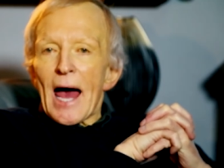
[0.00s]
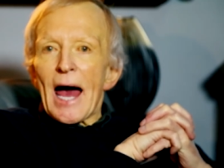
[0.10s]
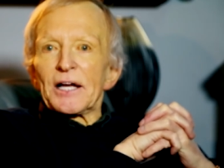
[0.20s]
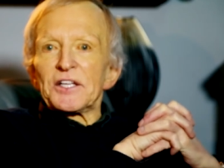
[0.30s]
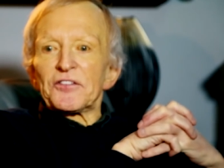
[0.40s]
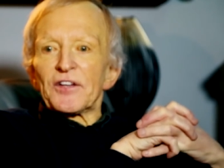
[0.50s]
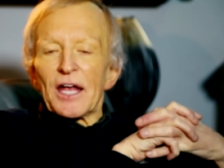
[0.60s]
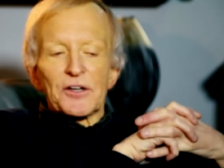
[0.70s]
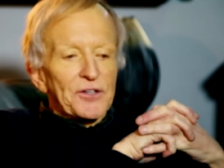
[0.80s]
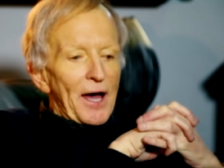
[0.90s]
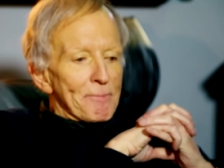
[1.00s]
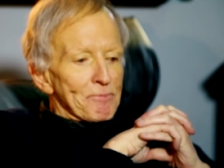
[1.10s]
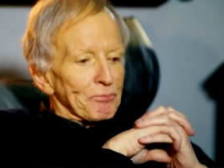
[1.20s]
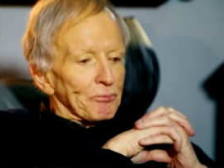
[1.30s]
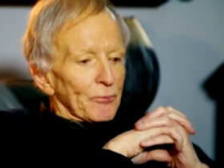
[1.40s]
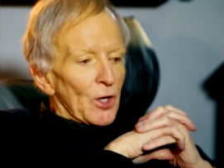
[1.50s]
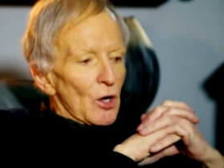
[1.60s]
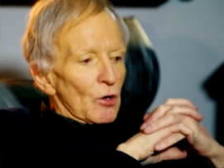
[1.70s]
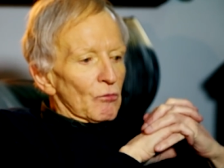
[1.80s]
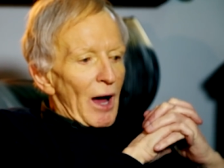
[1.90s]
and he said,
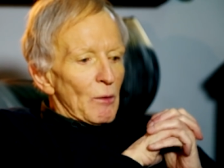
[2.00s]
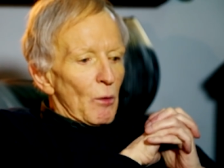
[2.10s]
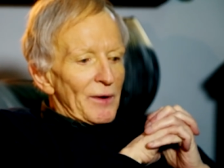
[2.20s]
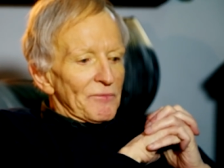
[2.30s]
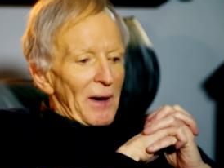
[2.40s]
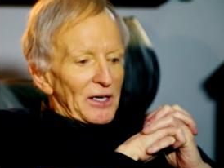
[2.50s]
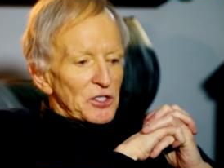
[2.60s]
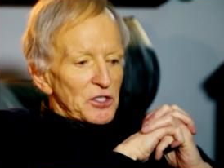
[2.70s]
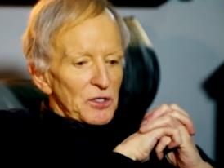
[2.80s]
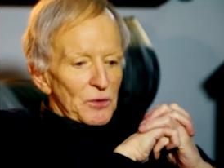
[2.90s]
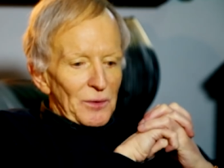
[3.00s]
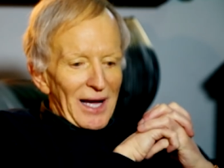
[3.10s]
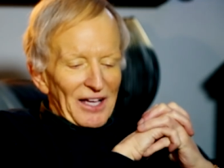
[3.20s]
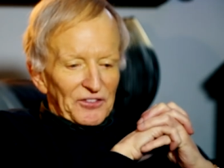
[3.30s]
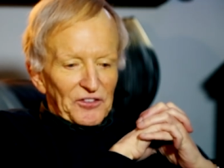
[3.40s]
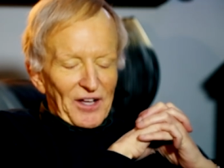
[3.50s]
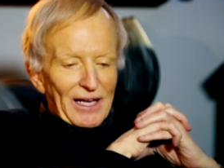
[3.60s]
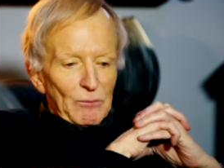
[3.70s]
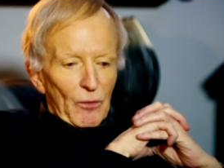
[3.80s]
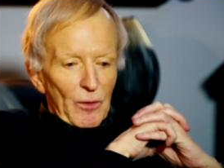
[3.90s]
right, well, we've managed to
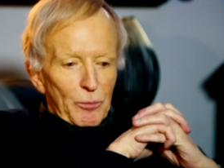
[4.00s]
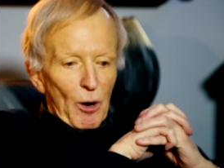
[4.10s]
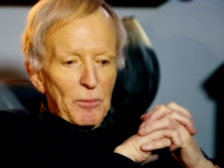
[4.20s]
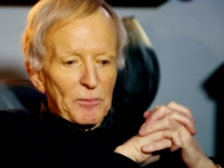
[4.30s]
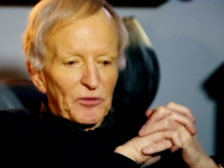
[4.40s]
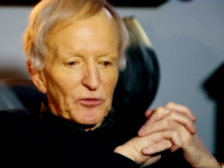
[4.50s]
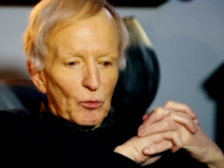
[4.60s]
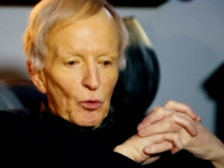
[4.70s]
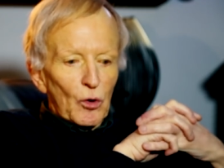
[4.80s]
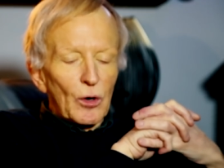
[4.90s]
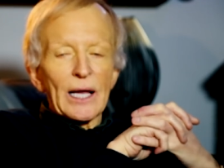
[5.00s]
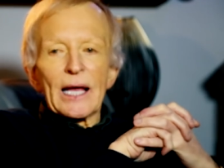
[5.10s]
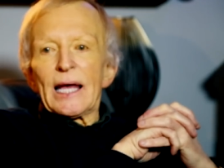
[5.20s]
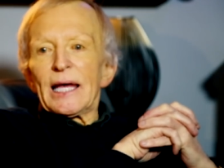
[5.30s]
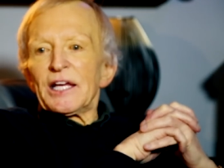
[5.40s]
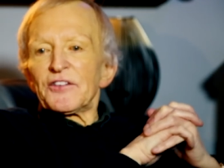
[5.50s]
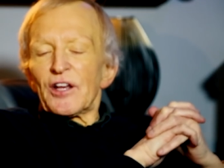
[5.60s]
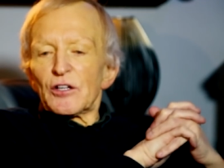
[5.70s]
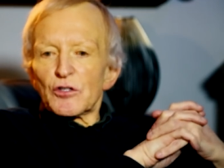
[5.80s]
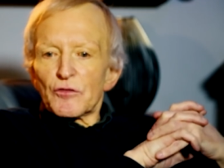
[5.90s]
ascertain what the problem is to all. He
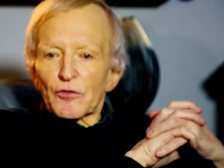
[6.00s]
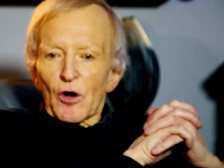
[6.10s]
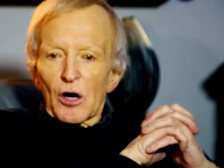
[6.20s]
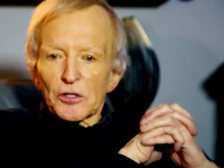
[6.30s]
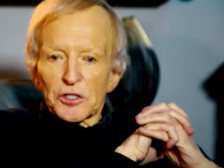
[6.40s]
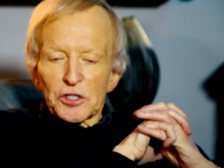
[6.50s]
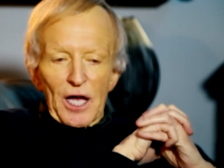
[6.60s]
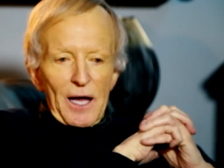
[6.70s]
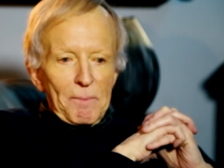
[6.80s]
said, you've got